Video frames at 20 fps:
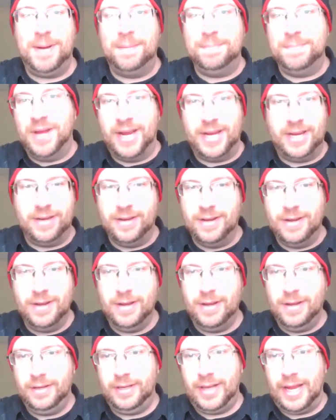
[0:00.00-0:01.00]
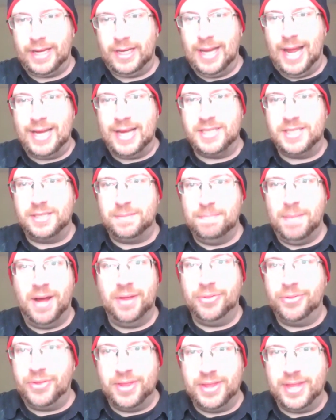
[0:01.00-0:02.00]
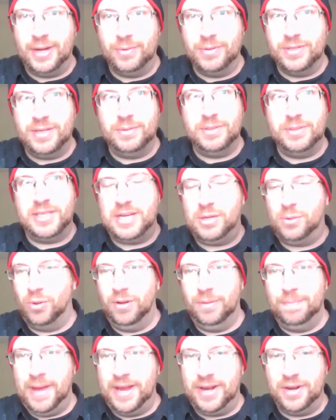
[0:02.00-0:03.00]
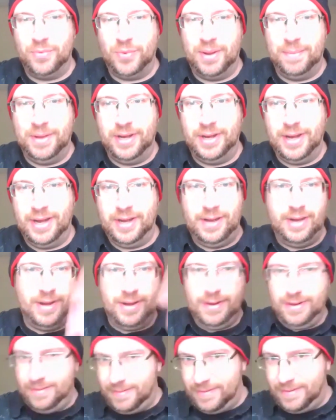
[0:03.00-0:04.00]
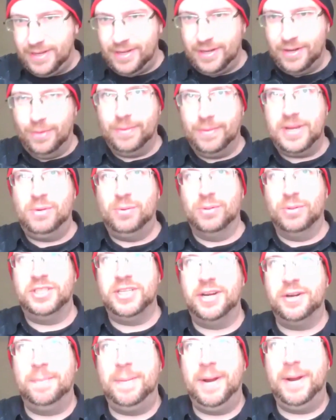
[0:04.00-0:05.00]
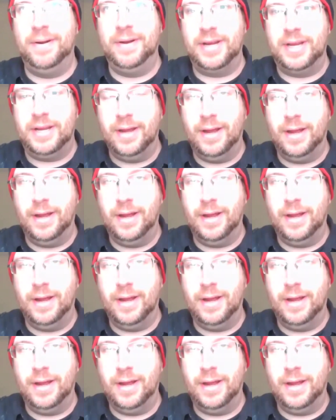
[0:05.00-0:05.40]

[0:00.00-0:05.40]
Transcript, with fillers: pub night, like last month, and there was it was equal men and women, and you know equal gender parity.